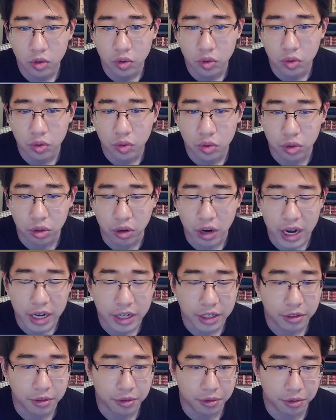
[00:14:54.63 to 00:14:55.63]

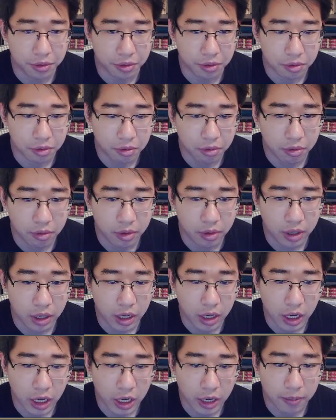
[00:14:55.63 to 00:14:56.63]
try to
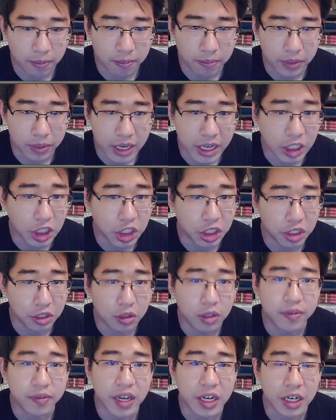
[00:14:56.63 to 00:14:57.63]
get
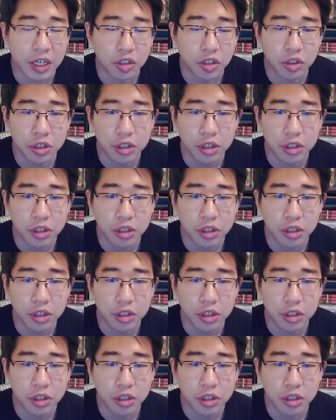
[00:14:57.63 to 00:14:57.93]
shield advantage,